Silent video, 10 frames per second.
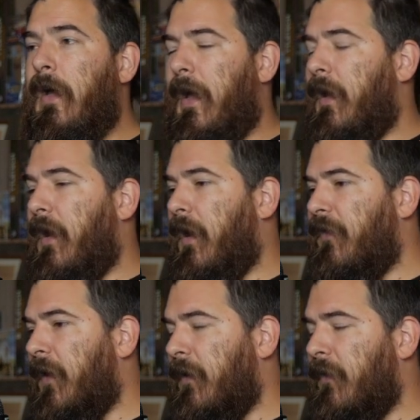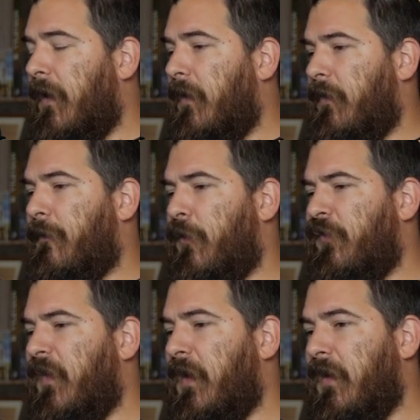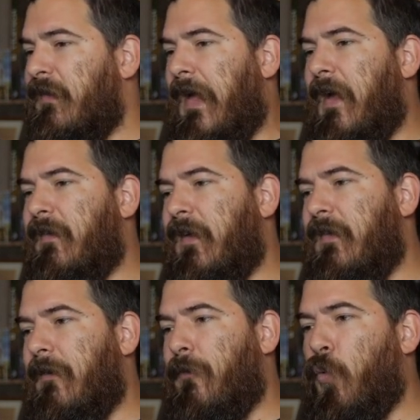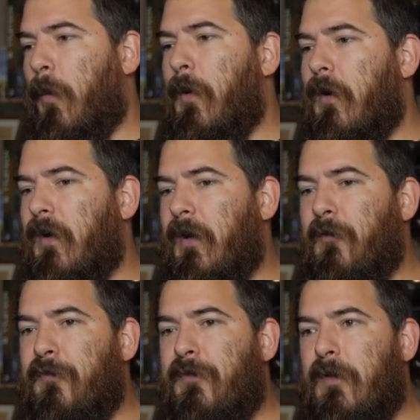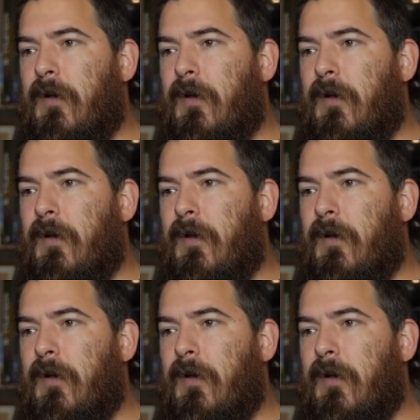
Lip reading: And I think the first thing is they ask us if we're part of